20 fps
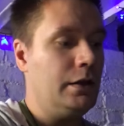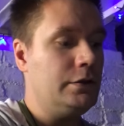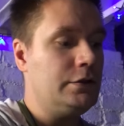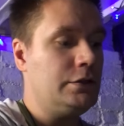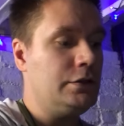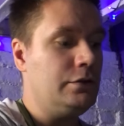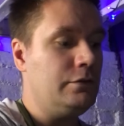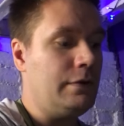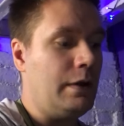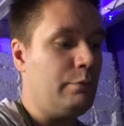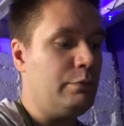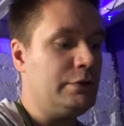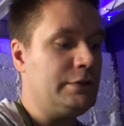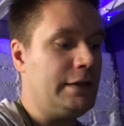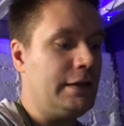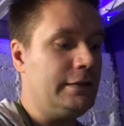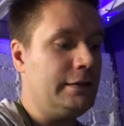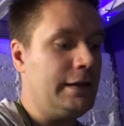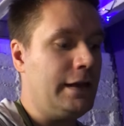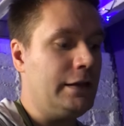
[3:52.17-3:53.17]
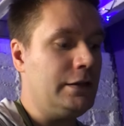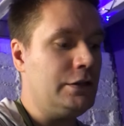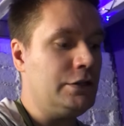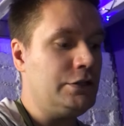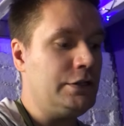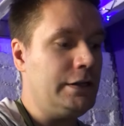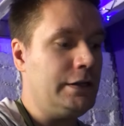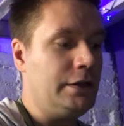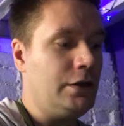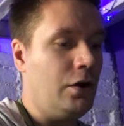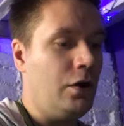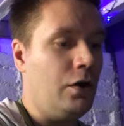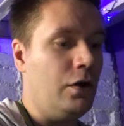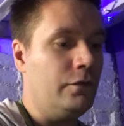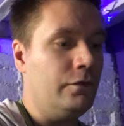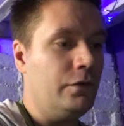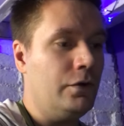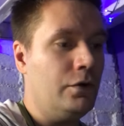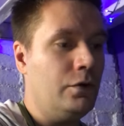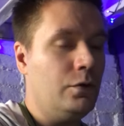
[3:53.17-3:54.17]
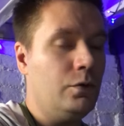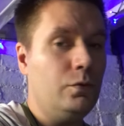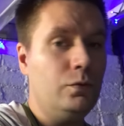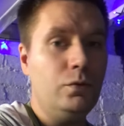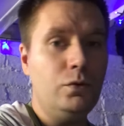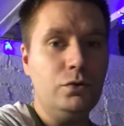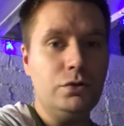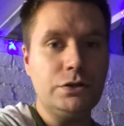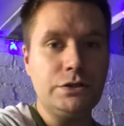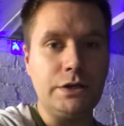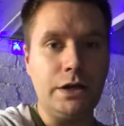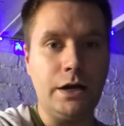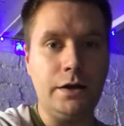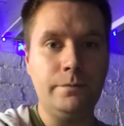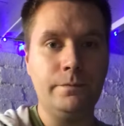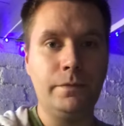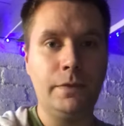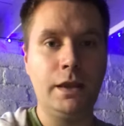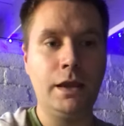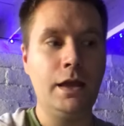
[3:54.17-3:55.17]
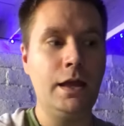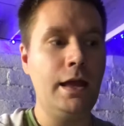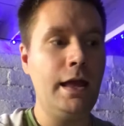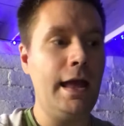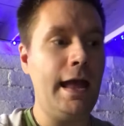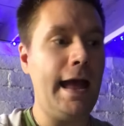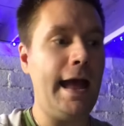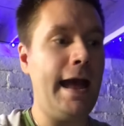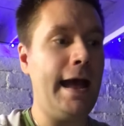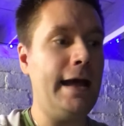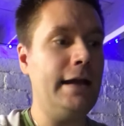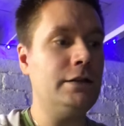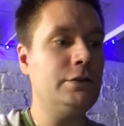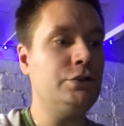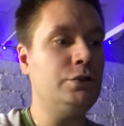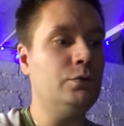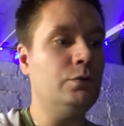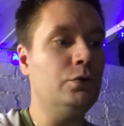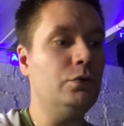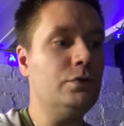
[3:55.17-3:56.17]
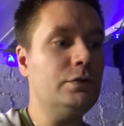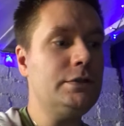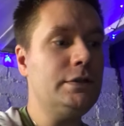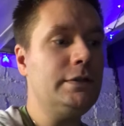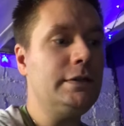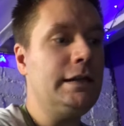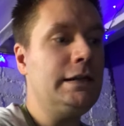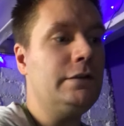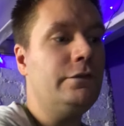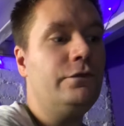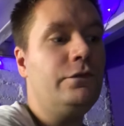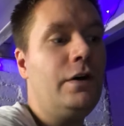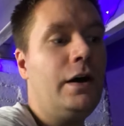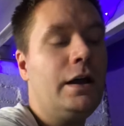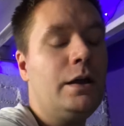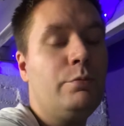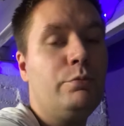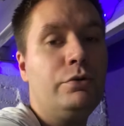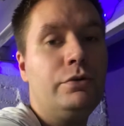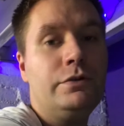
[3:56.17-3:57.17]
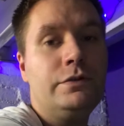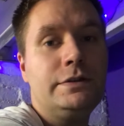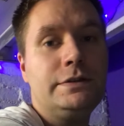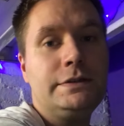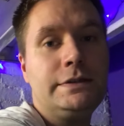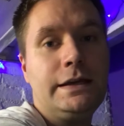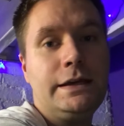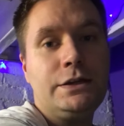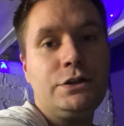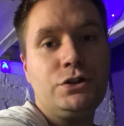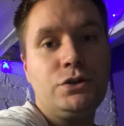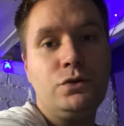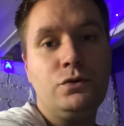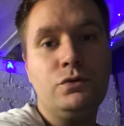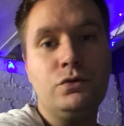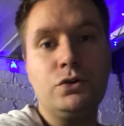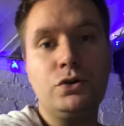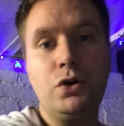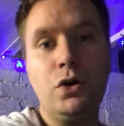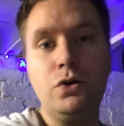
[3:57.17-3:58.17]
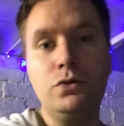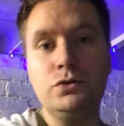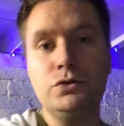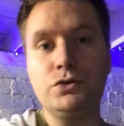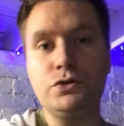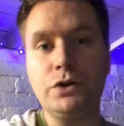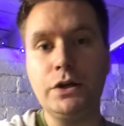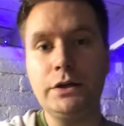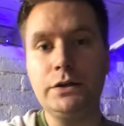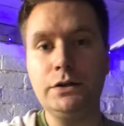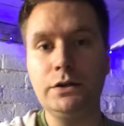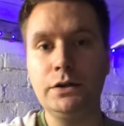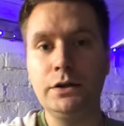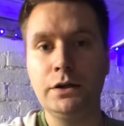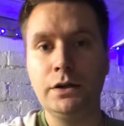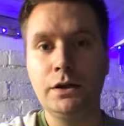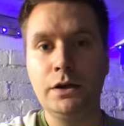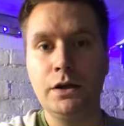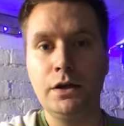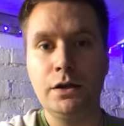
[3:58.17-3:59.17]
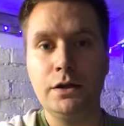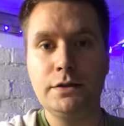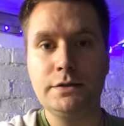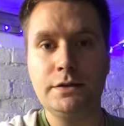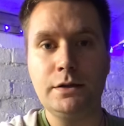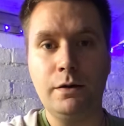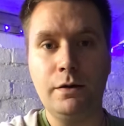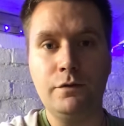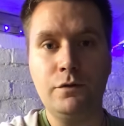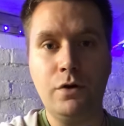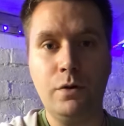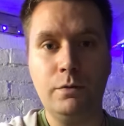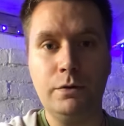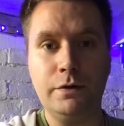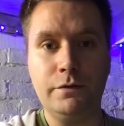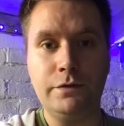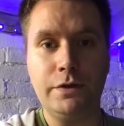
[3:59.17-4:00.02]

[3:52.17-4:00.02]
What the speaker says: to represent the energy of water. And you will also need a fireproof dish or a cauldron, so I've got one of